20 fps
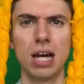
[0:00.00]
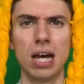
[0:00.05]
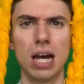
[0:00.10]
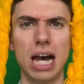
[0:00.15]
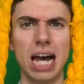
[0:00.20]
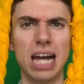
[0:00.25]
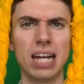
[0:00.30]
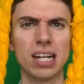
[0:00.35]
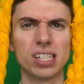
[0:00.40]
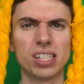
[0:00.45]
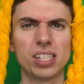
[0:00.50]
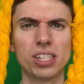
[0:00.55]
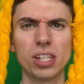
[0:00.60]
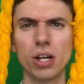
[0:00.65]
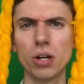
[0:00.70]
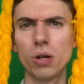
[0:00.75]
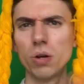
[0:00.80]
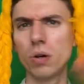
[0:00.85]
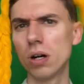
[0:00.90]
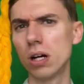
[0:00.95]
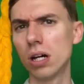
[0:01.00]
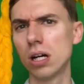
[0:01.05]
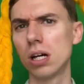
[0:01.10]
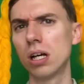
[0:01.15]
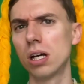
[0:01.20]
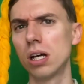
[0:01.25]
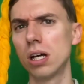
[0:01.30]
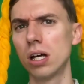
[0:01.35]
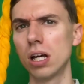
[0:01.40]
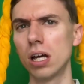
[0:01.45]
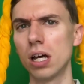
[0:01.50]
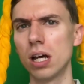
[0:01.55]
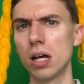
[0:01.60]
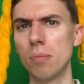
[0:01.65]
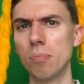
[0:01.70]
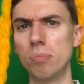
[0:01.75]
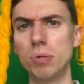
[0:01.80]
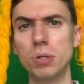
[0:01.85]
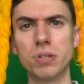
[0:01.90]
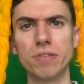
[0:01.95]
I look so
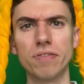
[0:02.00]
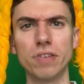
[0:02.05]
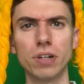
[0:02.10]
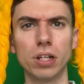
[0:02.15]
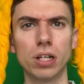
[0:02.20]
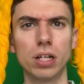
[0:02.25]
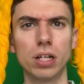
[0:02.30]
beautiful.